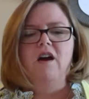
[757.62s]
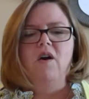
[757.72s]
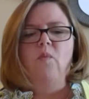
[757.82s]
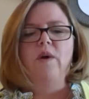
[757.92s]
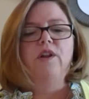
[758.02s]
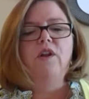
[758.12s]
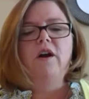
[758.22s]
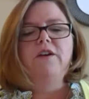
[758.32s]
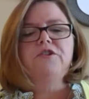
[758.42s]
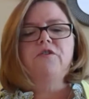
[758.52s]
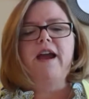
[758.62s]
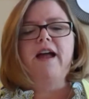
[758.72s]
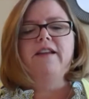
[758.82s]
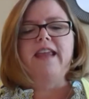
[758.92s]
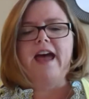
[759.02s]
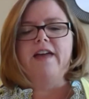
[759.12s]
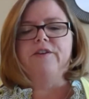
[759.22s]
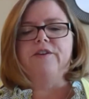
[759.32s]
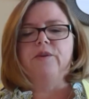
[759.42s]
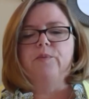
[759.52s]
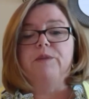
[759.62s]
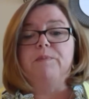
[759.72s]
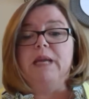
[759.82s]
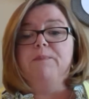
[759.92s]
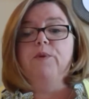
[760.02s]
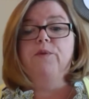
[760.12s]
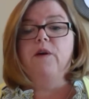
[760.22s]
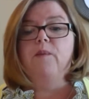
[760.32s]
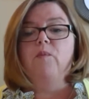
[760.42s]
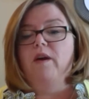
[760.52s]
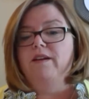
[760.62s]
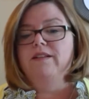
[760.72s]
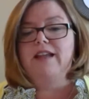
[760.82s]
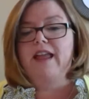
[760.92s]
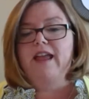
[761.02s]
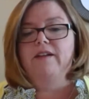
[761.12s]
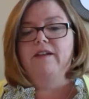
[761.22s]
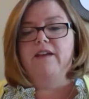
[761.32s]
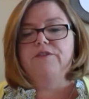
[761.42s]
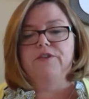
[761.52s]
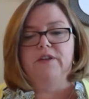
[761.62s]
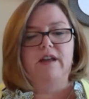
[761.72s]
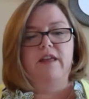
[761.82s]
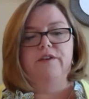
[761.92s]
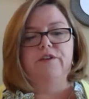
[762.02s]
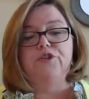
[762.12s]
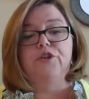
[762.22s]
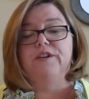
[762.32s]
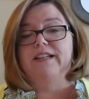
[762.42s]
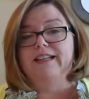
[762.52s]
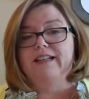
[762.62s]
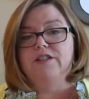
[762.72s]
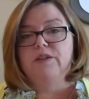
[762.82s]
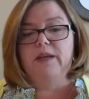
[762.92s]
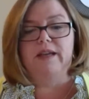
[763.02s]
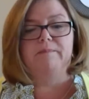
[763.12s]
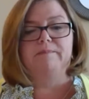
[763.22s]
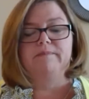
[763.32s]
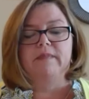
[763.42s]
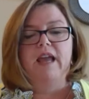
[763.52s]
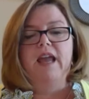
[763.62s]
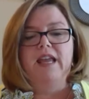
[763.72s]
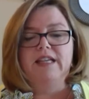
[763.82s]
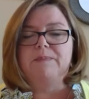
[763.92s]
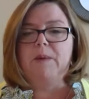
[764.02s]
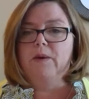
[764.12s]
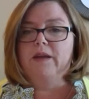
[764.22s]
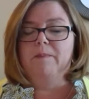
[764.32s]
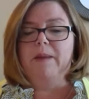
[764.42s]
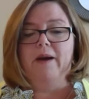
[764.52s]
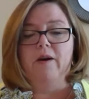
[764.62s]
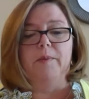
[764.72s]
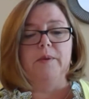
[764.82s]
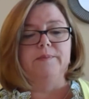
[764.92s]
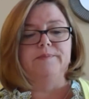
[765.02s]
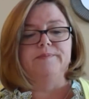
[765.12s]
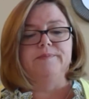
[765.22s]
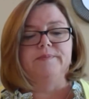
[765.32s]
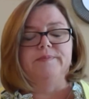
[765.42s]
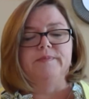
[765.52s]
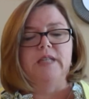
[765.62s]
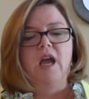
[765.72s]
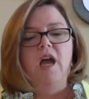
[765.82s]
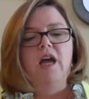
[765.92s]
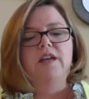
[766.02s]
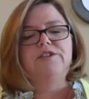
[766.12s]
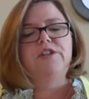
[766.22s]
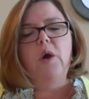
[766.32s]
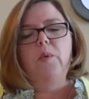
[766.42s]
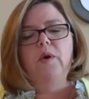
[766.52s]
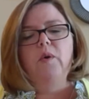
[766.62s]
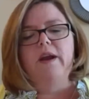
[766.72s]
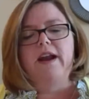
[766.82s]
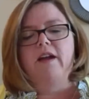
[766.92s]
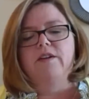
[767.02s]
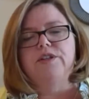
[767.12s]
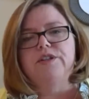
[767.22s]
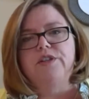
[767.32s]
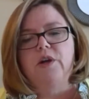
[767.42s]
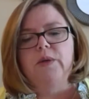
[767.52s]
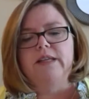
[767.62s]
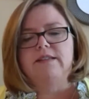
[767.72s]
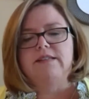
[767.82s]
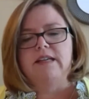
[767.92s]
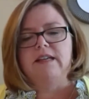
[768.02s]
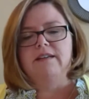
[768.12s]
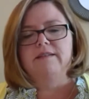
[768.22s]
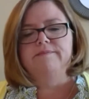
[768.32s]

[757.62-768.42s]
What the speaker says: When a large crowd gathered, with people from one town after another journeying to him, he spoke in a parable. A sower went out to sow his seed.